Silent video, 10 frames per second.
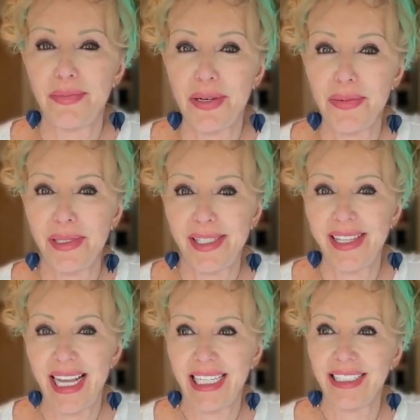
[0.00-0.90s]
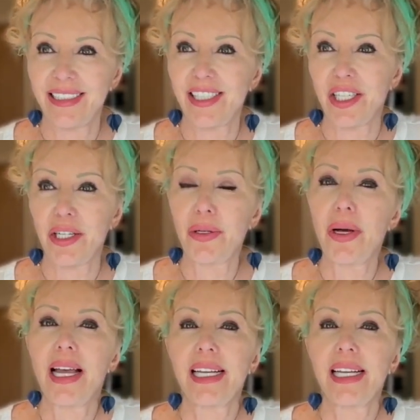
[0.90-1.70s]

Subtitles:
boomers thing to do.